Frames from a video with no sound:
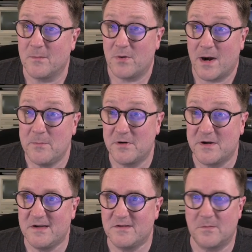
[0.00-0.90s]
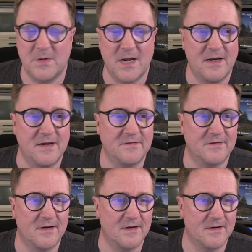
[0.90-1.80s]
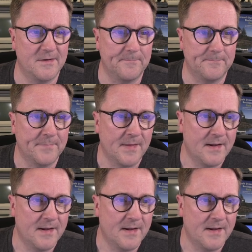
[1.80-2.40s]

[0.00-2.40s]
primary keys from the 80s.